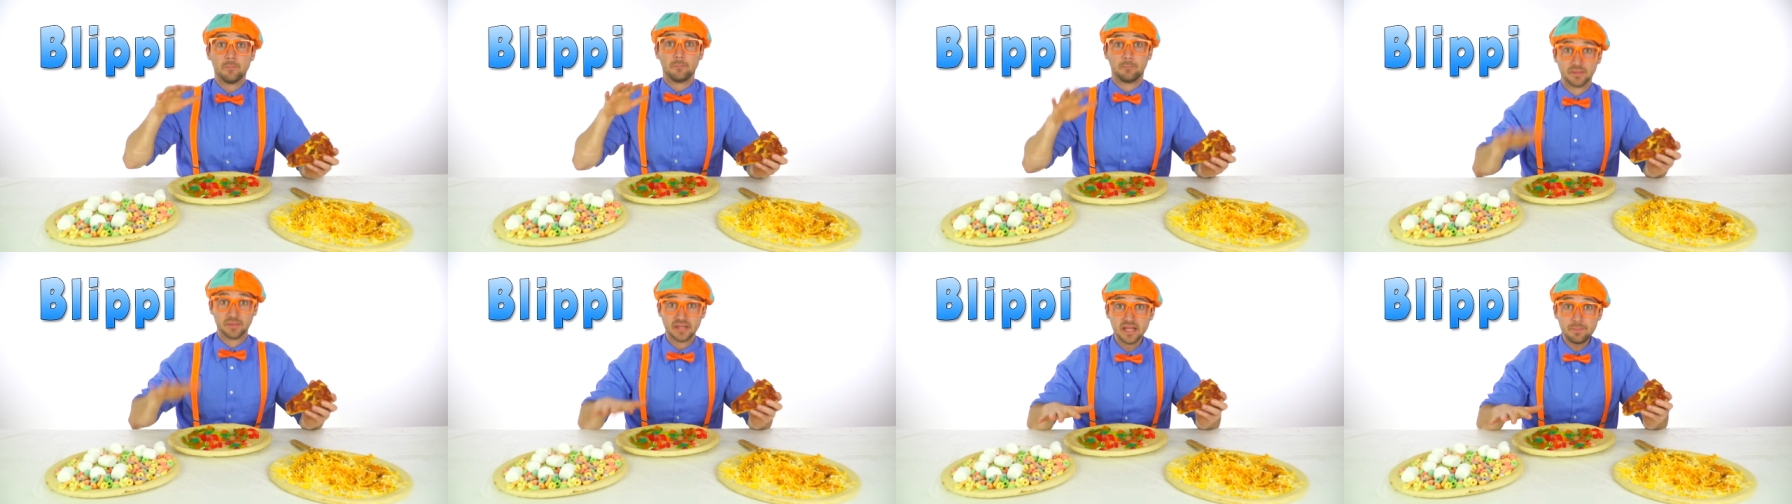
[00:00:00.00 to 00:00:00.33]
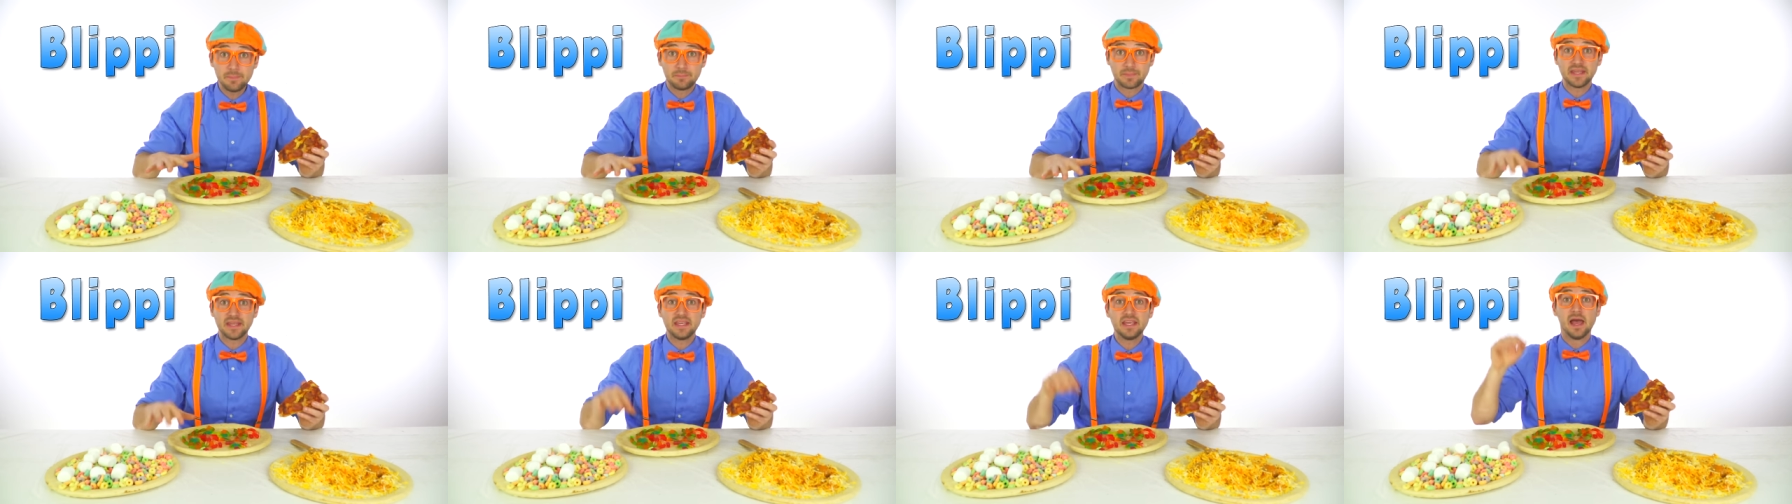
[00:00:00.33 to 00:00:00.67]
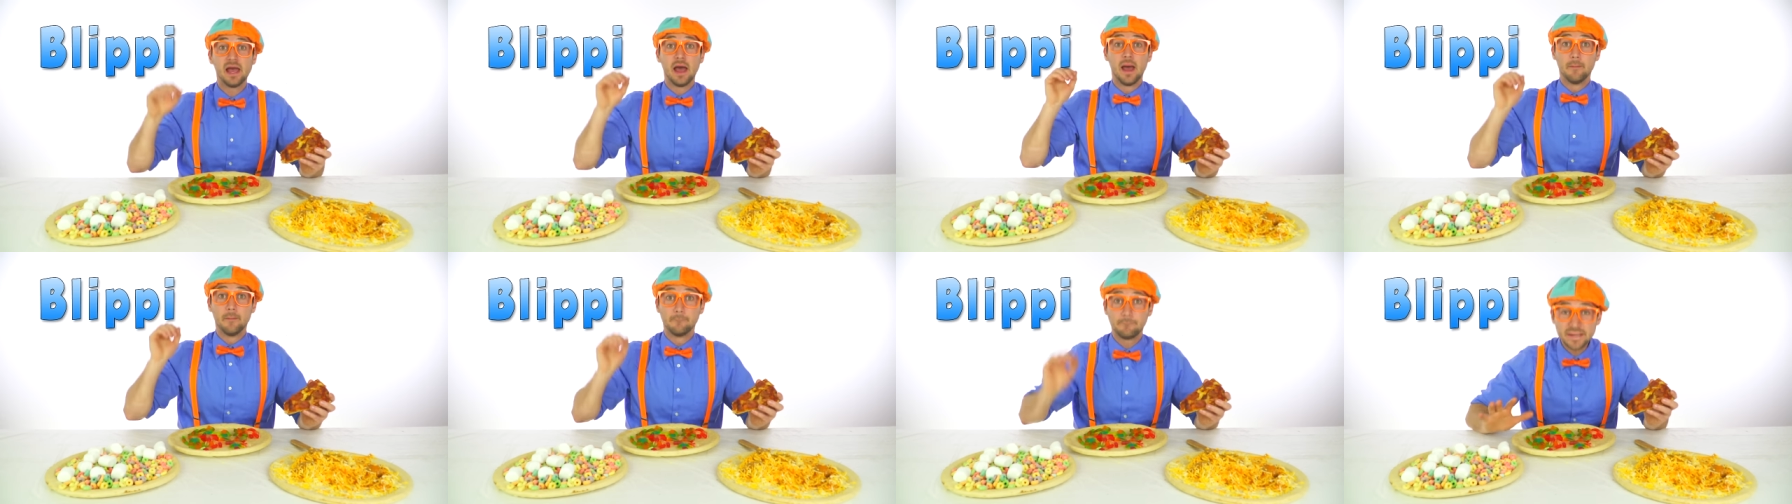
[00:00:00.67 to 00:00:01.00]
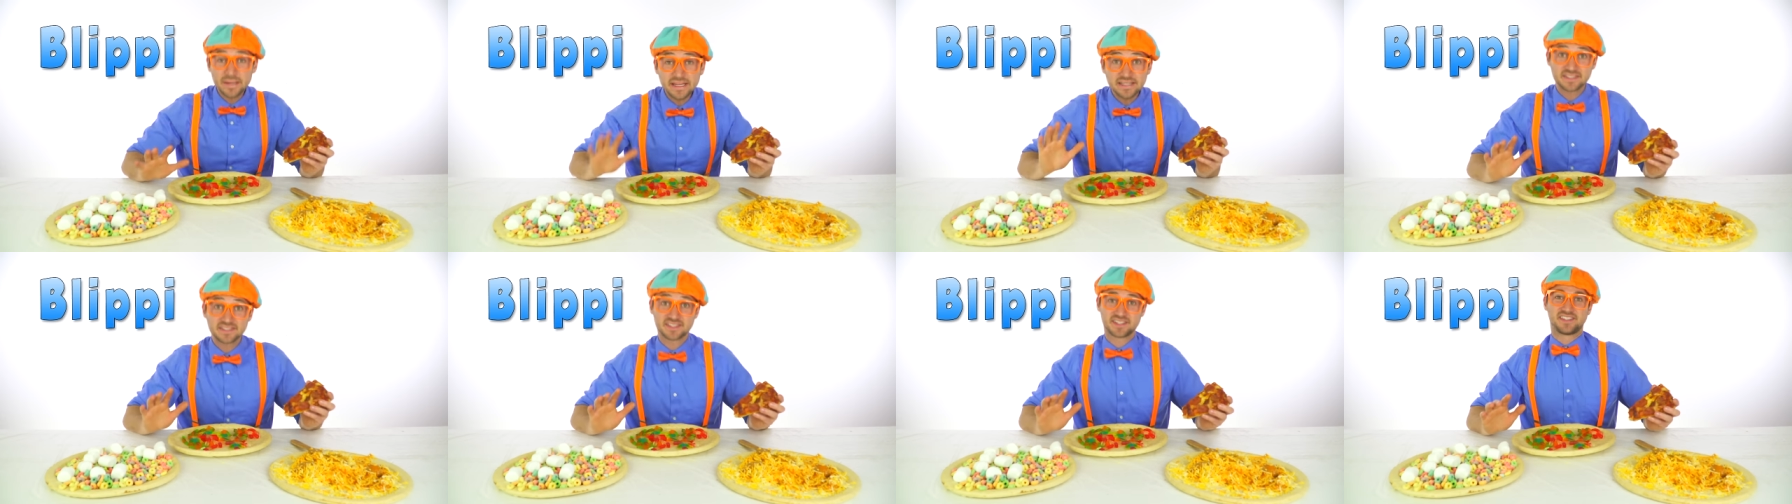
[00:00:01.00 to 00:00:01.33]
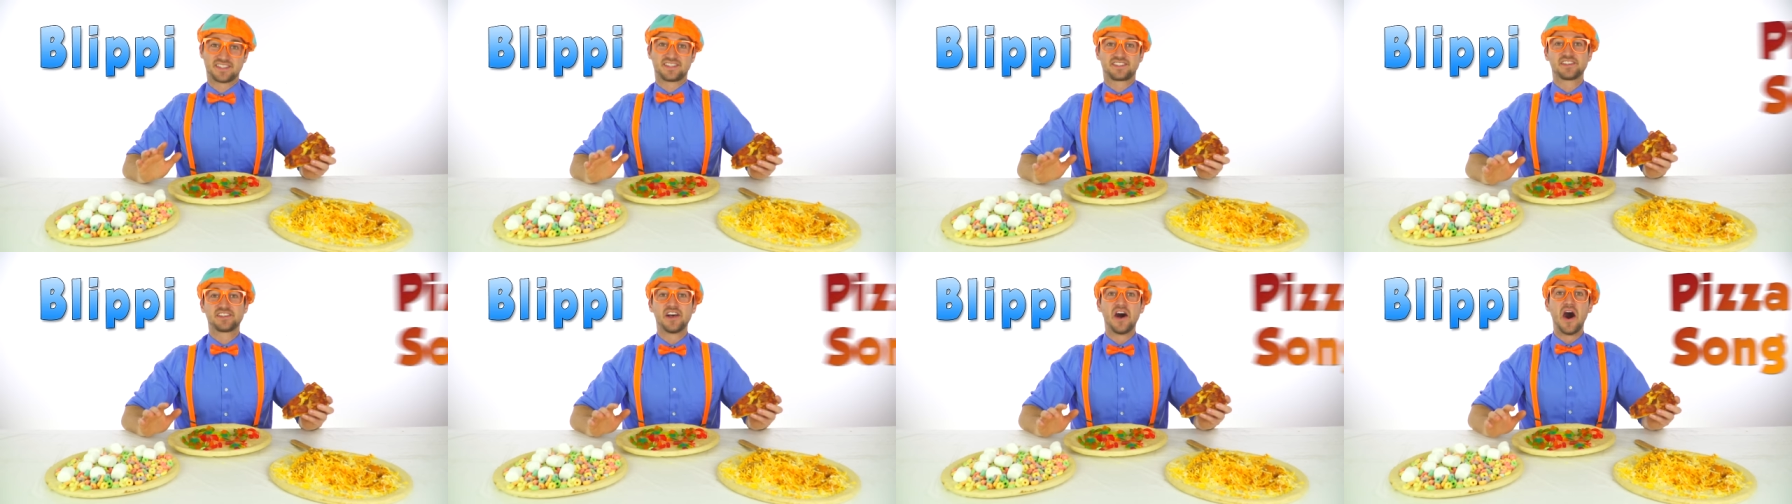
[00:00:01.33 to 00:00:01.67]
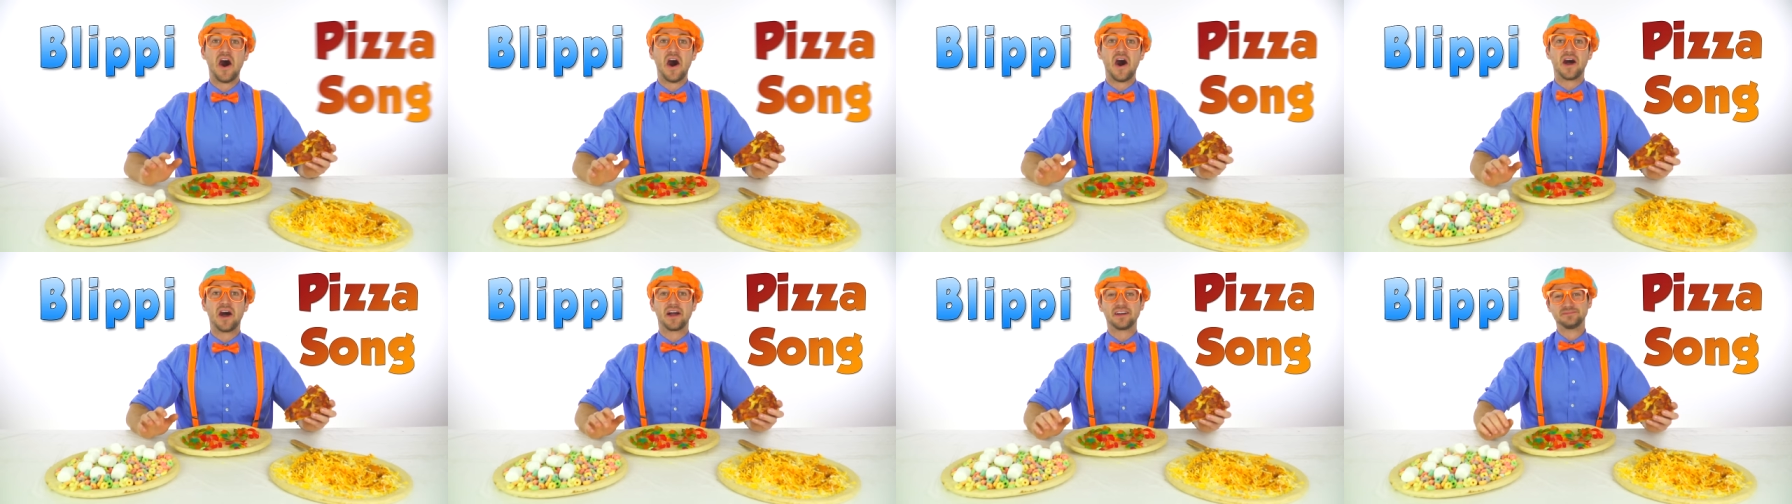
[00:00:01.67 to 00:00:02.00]
Blippi pizza
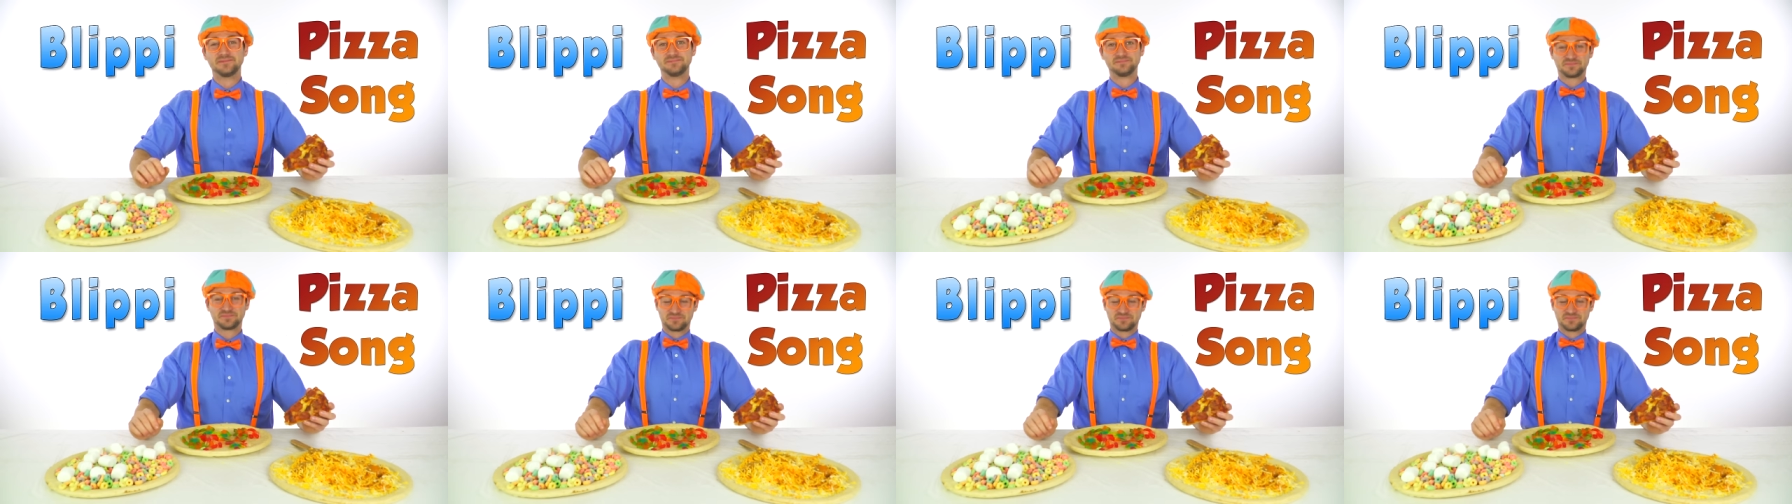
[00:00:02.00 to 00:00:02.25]
song.